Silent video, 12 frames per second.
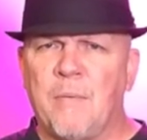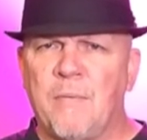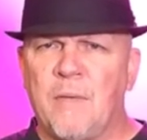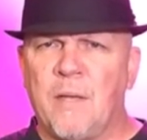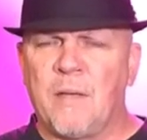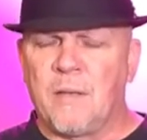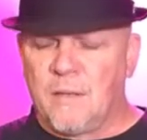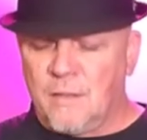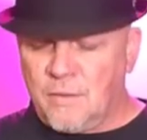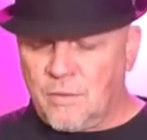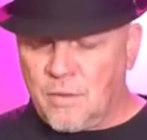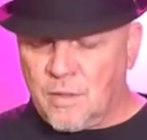of
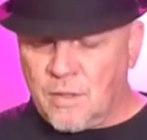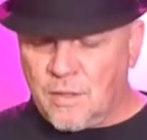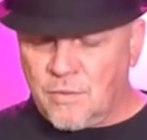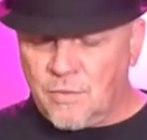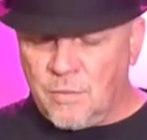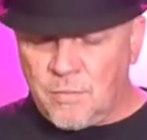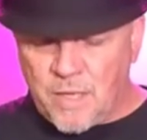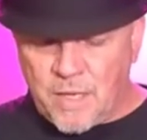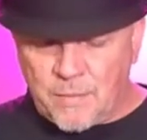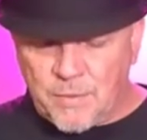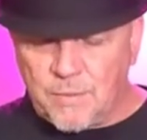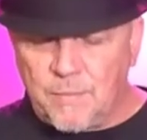uh, Dream
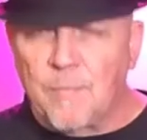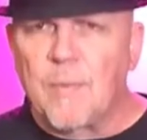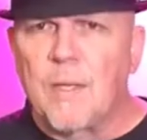Labs.